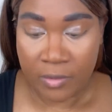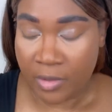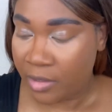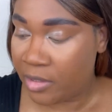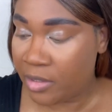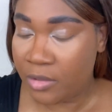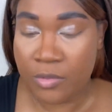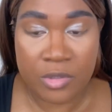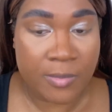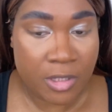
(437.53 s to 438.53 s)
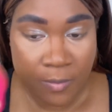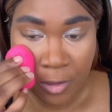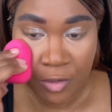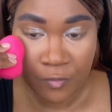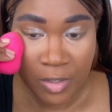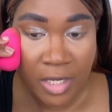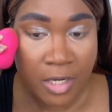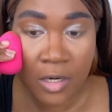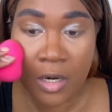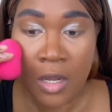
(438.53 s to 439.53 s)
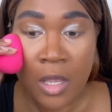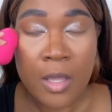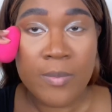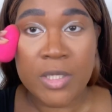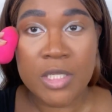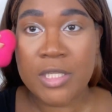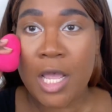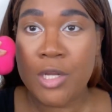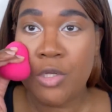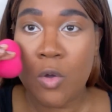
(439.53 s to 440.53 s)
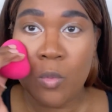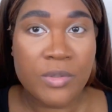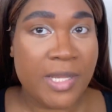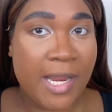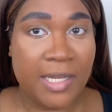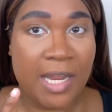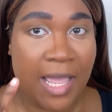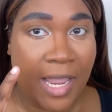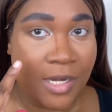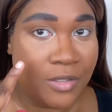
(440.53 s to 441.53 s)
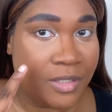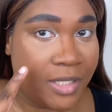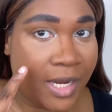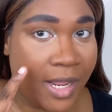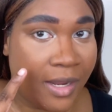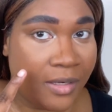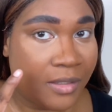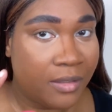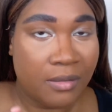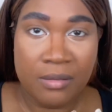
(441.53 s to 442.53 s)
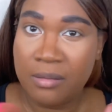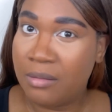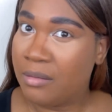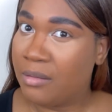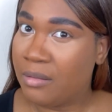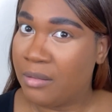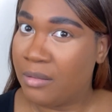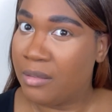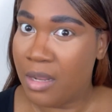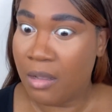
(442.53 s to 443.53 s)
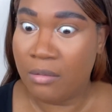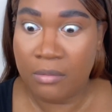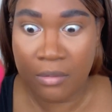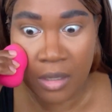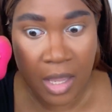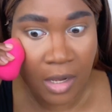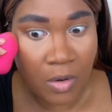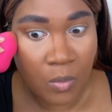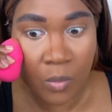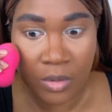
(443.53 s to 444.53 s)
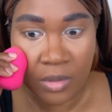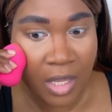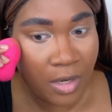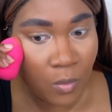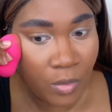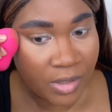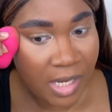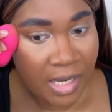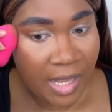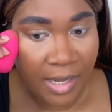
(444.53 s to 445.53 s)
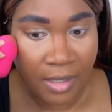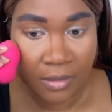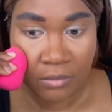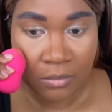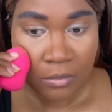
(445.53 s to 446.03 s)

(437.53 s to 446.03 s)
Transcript: I'm gonna use my sponge for here because I don't want that line. You see that? No, I don't want. I don't want that line.